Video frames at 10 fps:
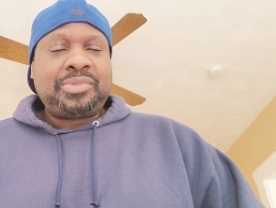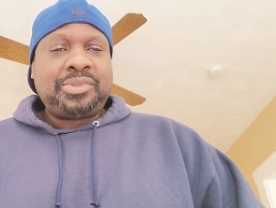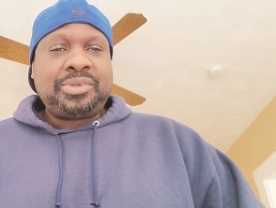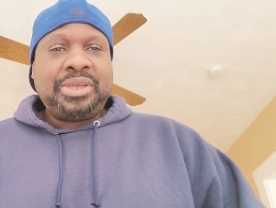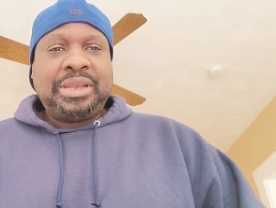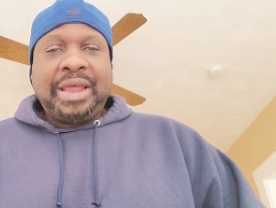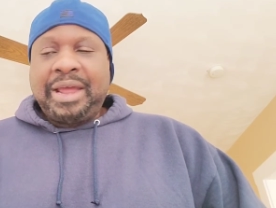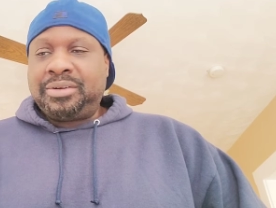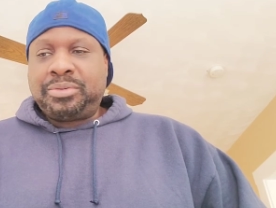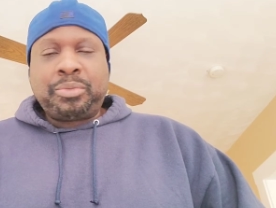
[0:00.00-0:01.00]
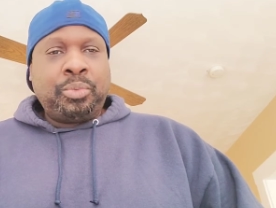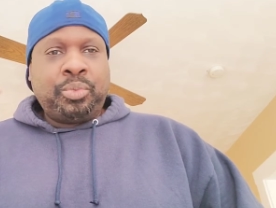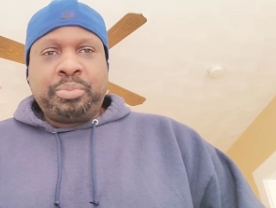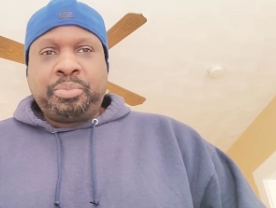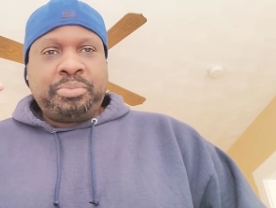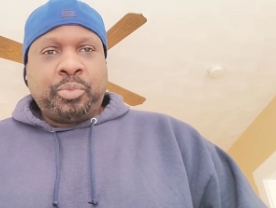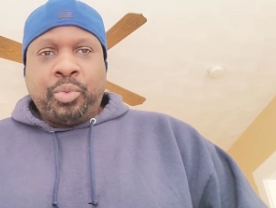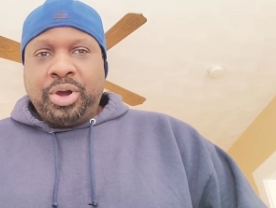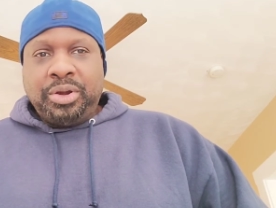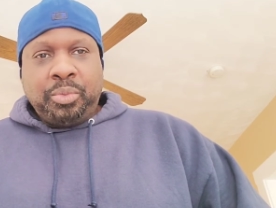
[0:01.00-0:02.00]
And not
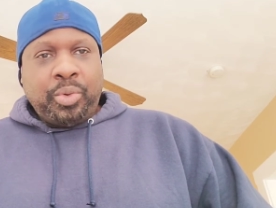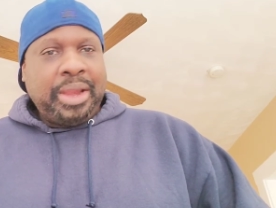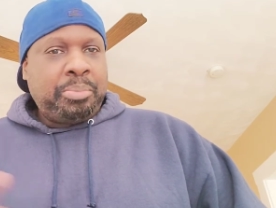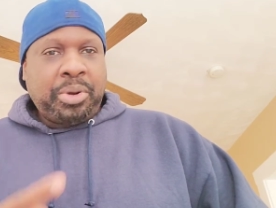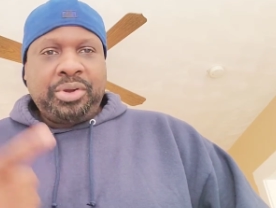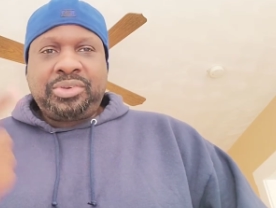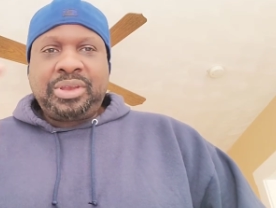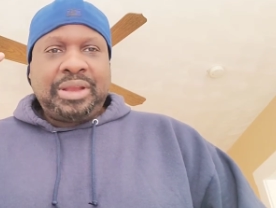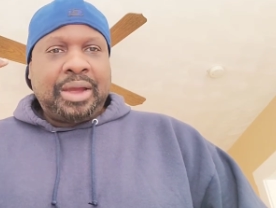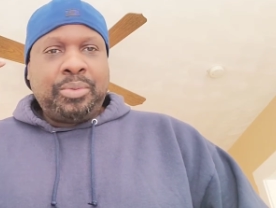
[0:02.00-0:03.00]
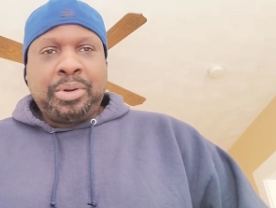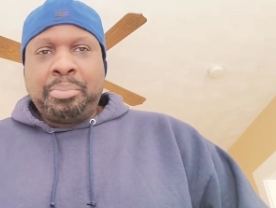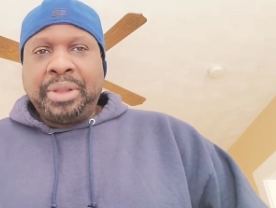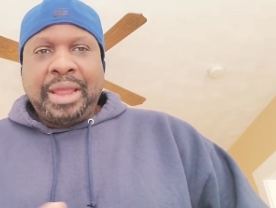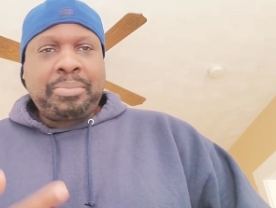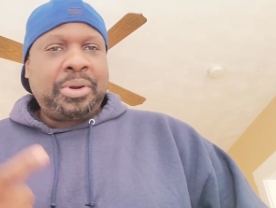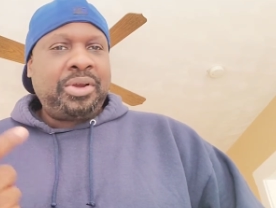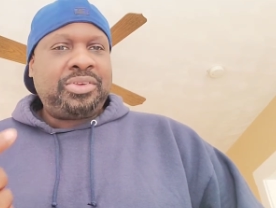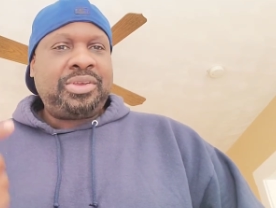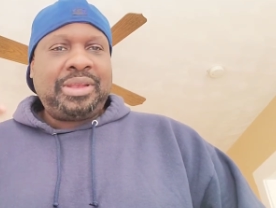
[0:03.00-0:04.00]
one white person, not one black
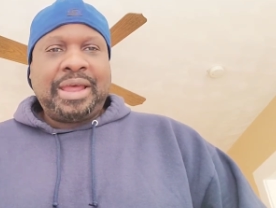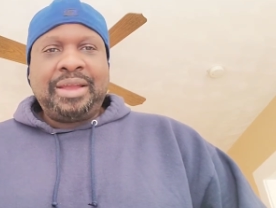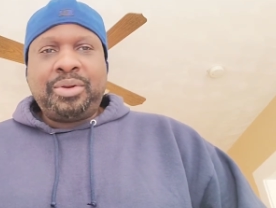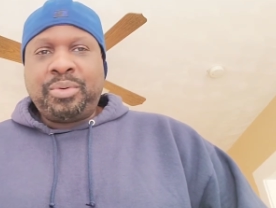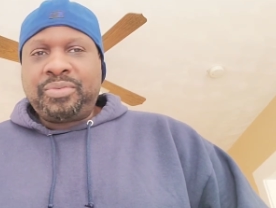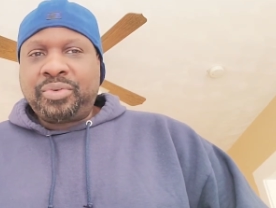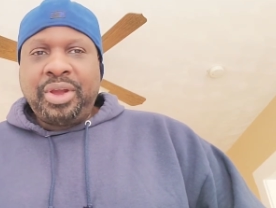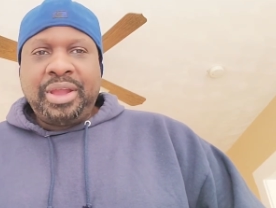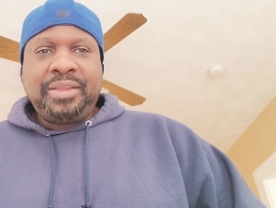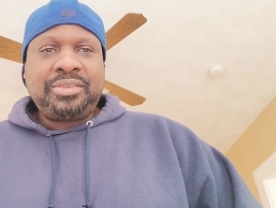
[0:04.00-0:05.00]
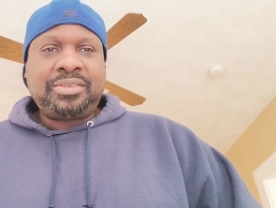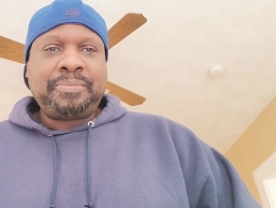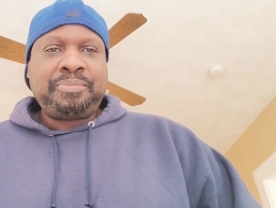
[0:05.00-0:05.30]
person, not no friends,